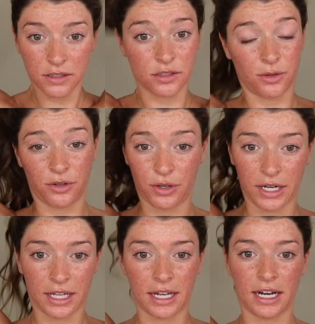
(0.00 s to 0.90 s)
so we
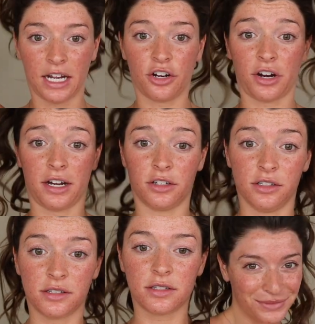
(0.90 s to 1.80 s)
don't get any
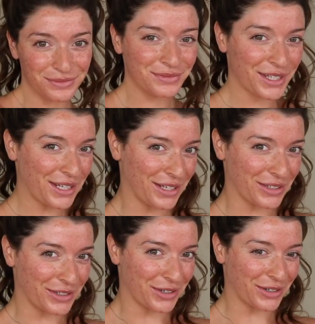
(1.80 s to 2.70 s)
crinkles
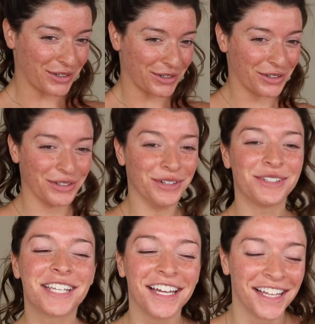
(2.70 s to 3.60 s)

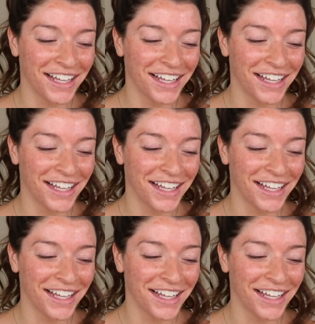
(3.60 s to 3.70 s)
cute.